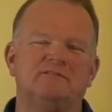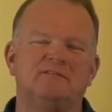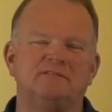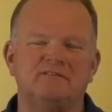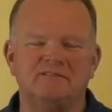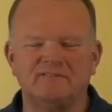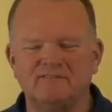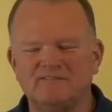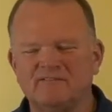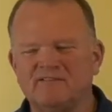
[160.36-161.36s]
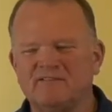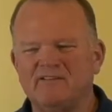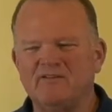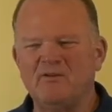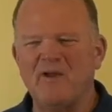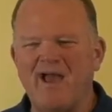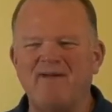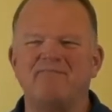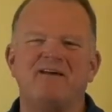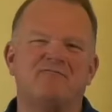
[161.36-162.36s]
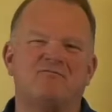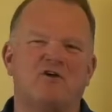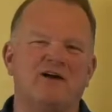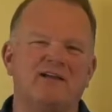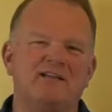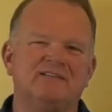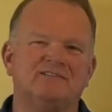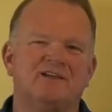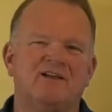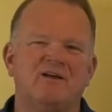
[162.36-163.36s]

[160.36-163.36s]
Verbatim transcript: you have that phrase